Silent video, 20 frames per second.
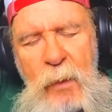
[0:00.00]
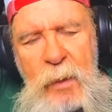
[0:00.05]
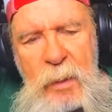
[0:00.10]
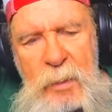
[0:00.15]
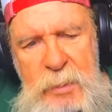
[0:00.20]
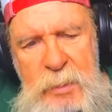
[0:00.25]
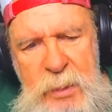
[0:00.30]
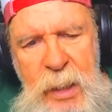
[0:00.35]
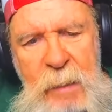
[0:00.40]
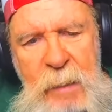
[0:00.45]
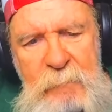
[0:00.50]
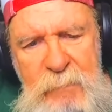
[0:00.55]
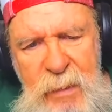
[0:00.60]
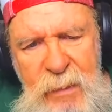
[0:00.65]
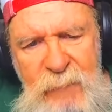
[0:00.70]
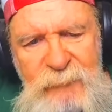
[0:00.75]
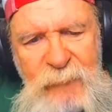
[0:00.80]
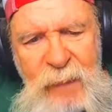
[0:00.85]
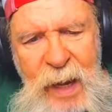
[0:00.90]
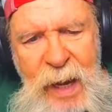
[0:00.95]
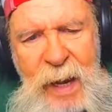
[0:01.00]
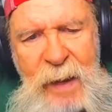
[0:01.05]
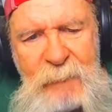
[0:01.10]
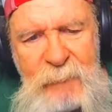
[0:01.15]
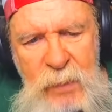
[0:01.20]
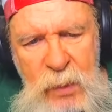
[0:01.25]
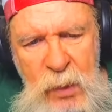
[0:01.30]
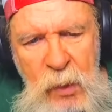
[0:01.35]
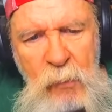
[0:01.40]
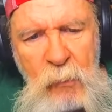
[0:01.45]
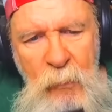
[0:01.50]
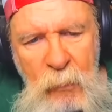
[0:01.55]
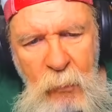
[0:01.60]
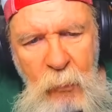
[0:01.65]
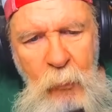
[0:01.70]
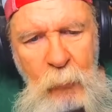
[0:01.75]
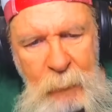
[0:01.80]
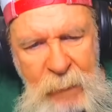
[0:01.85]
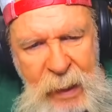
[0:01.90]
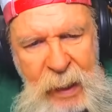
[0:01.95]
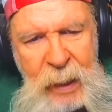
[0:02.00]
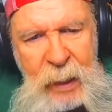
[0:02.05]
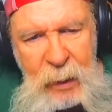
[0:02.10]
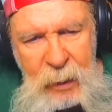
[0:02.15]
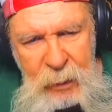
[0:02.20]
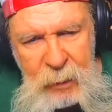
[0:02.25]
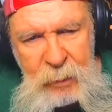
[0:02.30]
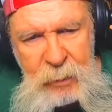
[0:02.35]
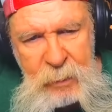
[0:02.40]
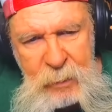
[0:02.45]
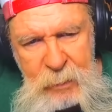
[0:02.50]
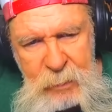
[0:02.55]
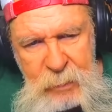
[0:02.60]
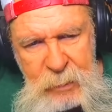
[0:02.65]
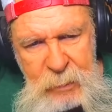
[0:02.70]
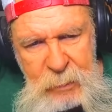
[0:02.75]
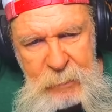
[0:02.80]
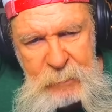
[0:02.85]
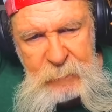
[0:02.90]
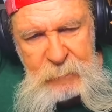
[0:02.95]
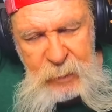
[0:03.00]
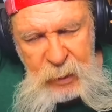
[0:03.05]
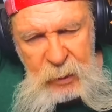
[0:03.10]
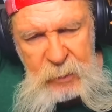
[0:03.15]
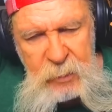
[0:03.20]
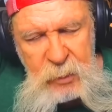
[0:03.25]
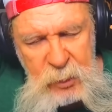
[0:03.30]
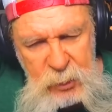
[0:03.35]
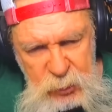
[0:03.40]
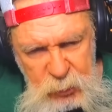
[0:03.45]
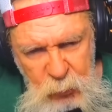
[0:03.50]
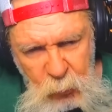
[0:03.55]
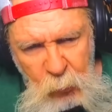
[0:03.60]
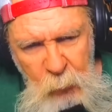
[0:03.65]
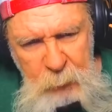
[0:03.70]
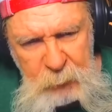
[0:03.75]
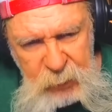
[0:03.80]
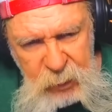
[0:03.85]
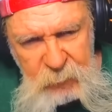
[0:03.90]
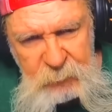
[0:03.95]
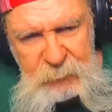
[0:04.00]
a 75-year-old man in the Scorpion